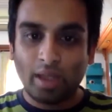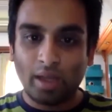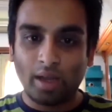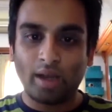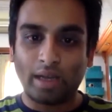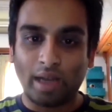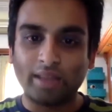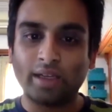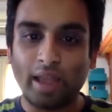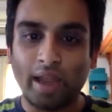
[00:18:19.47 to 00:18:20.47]

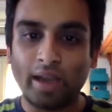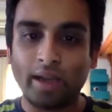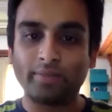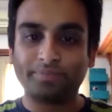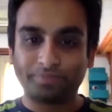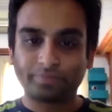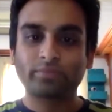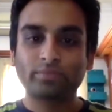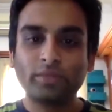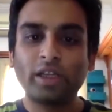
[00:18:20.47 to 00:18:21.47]
rather than
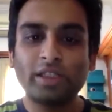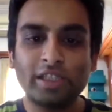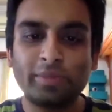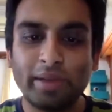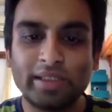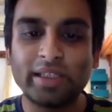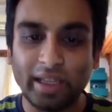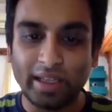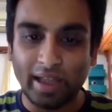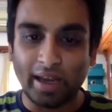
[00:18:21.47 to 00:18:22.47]
just be
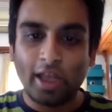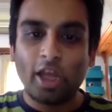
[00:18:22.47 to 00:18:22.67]
sitting there.